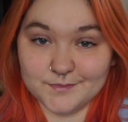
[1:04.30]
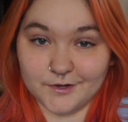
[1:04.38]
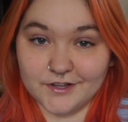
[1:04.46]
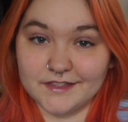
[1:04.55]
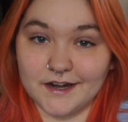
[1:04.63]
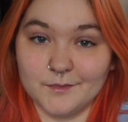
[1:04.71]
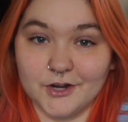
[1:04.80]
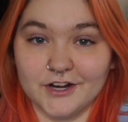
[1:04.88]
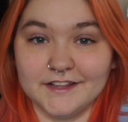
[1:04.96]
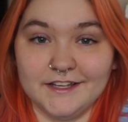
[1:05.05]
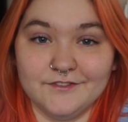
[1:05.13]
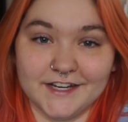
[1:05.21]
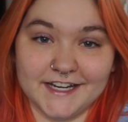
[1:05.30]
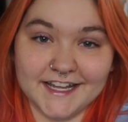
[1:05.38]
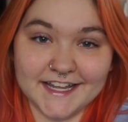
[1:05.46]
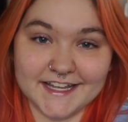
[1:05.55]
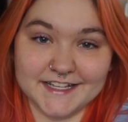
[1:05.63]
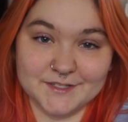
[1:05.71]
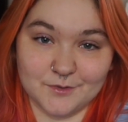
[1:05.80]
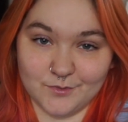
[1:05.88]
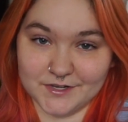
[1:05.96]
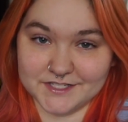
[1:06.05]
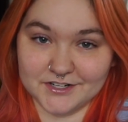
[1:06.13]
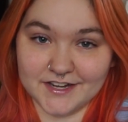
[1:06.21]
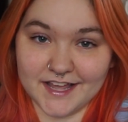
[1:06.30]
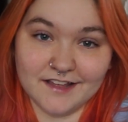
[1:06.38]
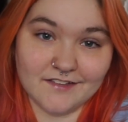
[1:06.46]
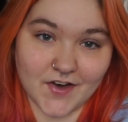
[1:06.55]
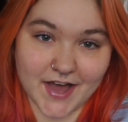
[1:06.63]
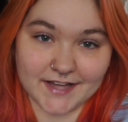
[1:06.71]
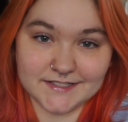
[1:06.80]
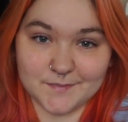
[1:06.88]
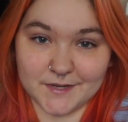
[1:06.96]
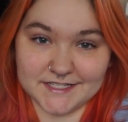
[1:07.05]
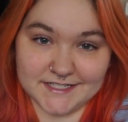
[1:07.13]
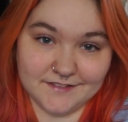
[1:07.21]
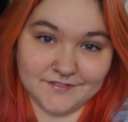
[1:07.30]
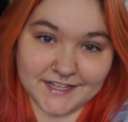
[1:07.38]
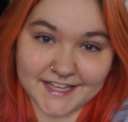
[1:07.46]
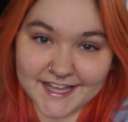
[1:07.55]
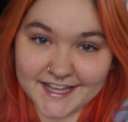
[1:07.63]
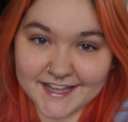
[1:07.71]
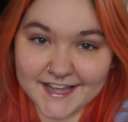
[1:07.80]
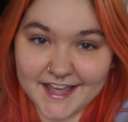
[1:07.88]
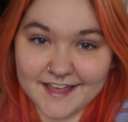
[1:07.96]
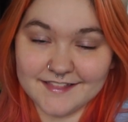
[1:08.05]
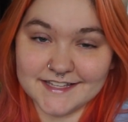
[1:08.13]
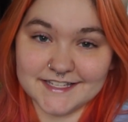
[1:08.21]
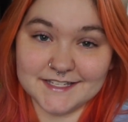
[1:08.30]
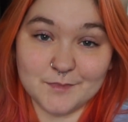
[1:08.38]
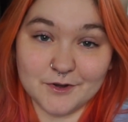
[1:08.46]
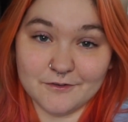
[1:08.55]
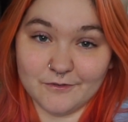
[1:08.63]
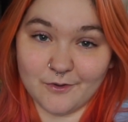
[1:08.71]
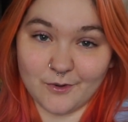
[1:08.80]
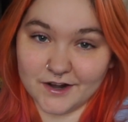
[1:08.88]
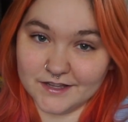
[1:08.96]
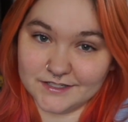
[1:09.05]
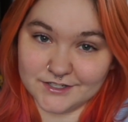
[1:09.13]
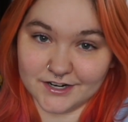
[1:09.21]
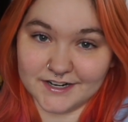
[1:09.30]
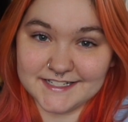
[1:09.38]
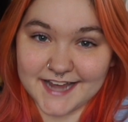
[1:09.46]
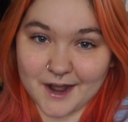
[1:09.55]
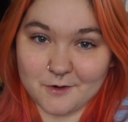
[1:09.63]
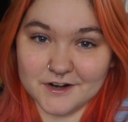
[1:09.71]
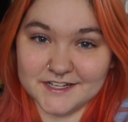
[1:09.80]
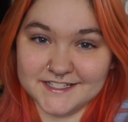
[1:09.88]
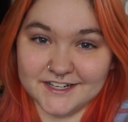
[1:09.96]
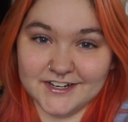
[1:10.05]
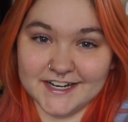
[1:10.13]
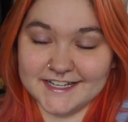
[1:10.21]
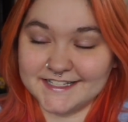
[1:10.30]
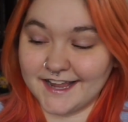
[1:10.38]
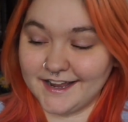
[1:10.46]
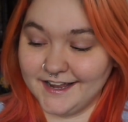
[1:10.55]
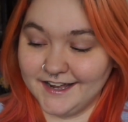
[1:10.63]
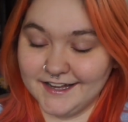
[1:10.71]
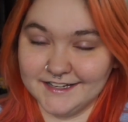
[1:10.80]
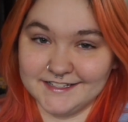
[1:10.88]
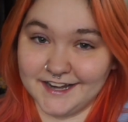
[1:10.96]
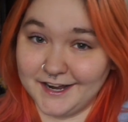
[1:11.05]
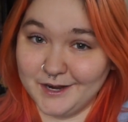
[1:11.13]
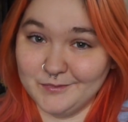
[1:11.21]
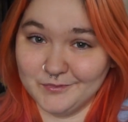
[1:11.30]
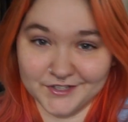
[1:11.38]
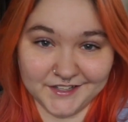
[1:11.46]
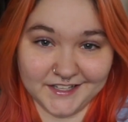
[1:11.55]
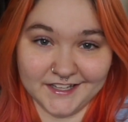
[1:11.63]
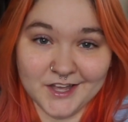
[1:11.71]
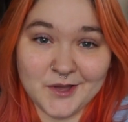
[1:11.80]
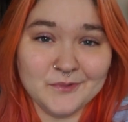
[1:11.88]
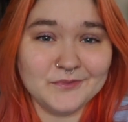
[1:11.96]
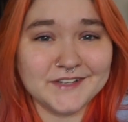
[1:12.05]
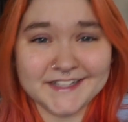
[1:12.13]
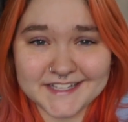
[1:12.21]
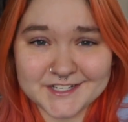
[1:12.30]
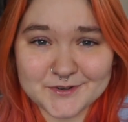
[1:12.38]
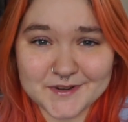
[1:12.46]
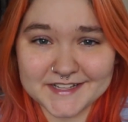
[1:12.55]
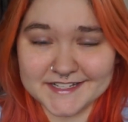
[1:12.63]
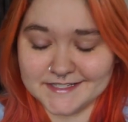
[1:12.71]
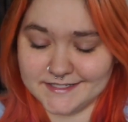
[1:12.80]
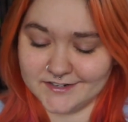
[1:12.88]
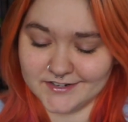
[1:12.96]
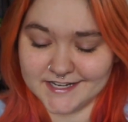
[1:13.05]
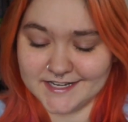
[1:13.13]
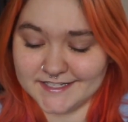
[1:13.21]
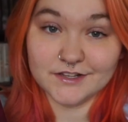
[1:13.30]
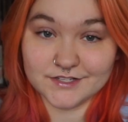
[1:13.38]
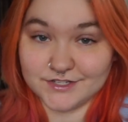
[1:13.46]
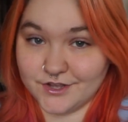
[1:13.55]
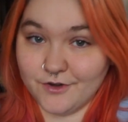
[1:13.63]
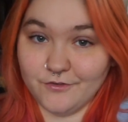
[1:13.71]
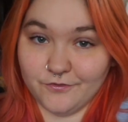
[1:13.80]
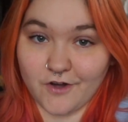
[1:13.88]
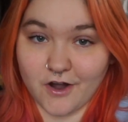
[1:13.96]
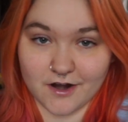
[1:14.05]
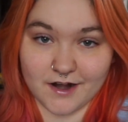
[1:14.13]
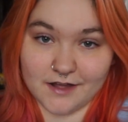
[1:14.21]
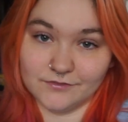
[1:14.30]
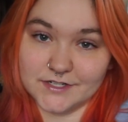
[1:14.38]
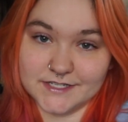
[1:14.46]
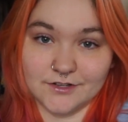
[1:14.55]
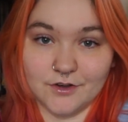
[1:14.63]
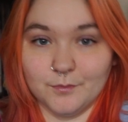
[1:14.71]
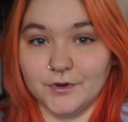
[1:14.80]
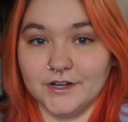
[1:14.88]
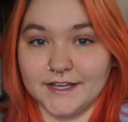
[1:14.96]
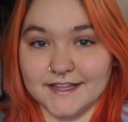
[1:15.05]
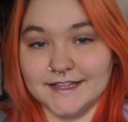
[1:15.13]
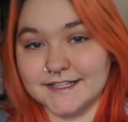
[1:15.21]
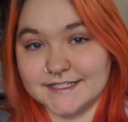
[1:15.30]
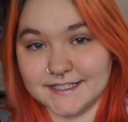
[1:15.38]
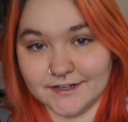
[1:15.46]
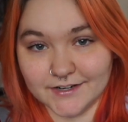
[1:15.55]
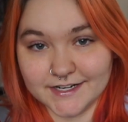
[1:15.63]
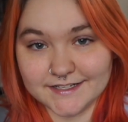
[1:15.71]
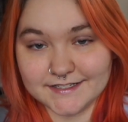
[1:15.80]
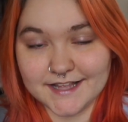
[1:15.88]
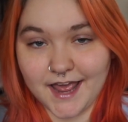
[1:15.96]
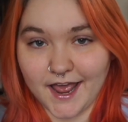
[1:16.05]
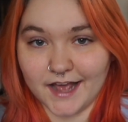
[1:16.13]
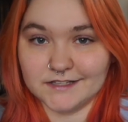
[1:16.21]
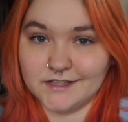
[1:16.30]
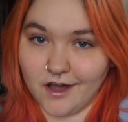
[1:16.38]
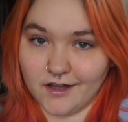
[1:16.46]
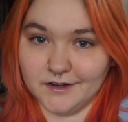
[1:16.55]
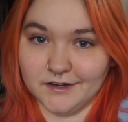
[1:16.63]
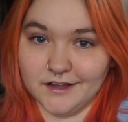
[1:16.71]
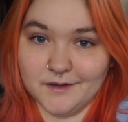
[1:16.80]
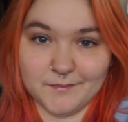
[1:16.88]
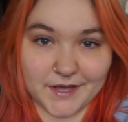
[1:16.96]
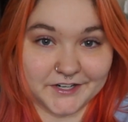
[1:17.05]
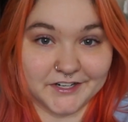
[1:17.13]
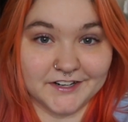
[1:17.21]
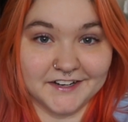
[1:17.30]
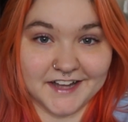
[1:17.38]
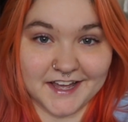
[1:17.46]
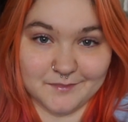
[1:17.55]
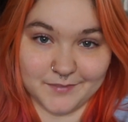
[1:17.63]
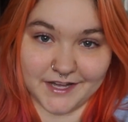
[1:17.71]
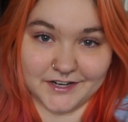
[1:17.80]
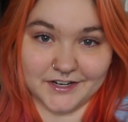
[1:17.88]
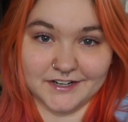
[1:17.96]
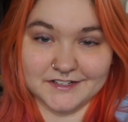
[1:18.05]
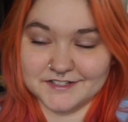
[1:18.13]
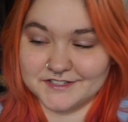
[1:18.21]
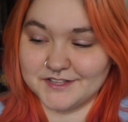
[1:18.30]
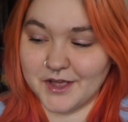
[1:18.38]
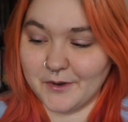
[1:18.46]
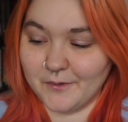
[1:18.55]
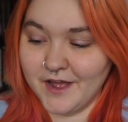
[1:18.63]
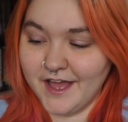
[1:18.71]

book that I'm currently reading is Wizard and Glass by Stephen King. This is book four in the Dark Dark Tower series and I'm really, really enjoying this series. So far, every single book in this series has gotten better and better. So